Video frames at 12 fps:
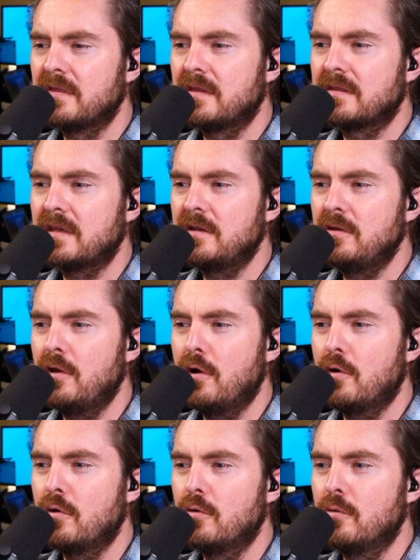that they
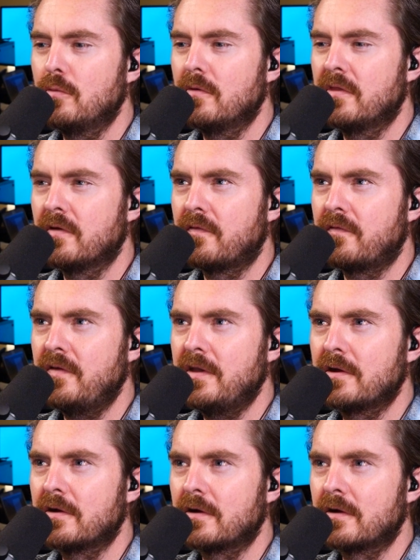know the
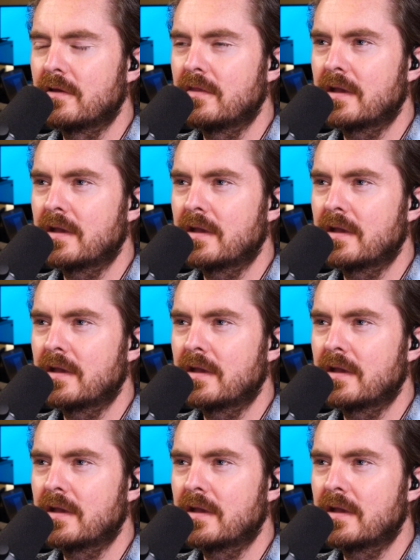fear